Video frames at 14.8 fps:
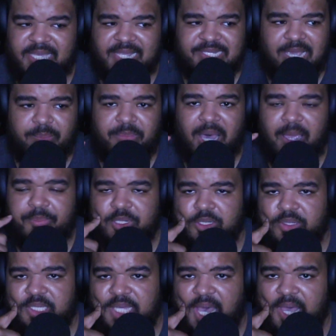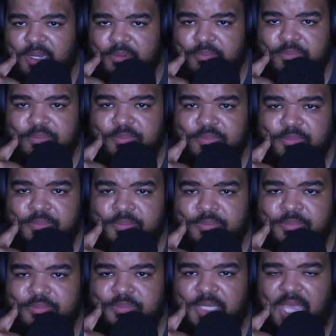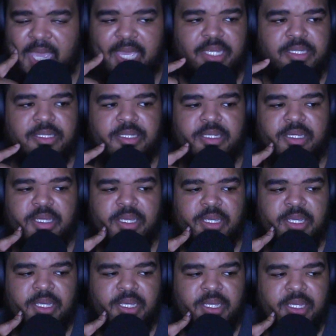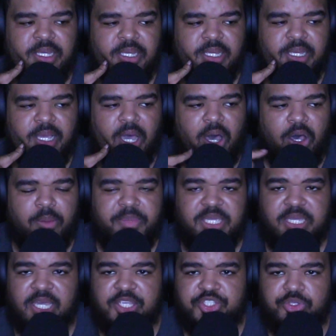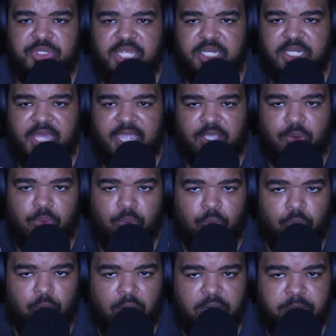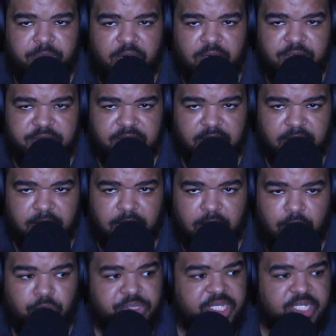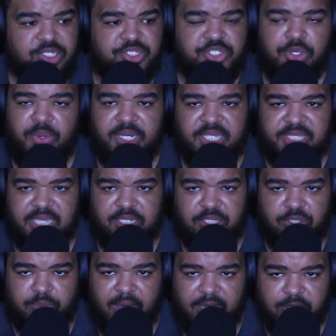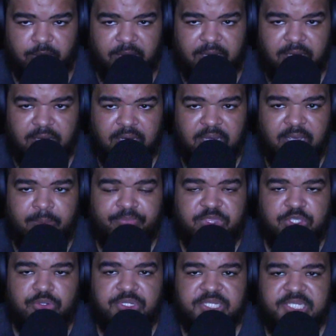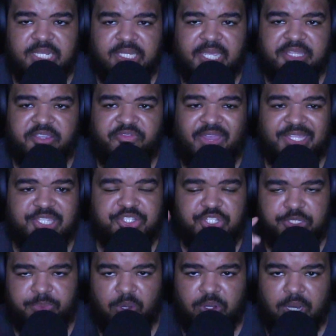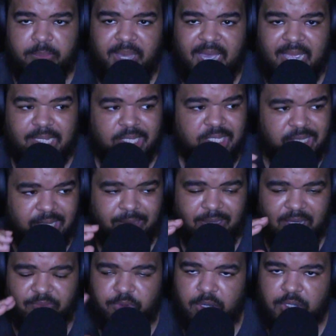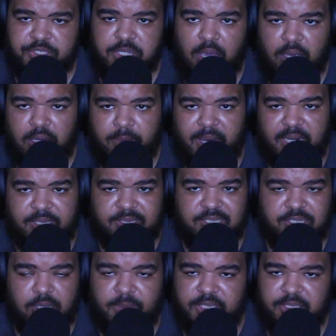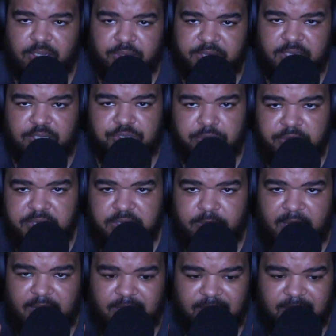That's how popular it got. And all because you didn't like one person who didn't do anything to you, by the way. You just didn't like the fact that she spoke her mind. If we don't talk about it, then talk about the whole thing. The truth of the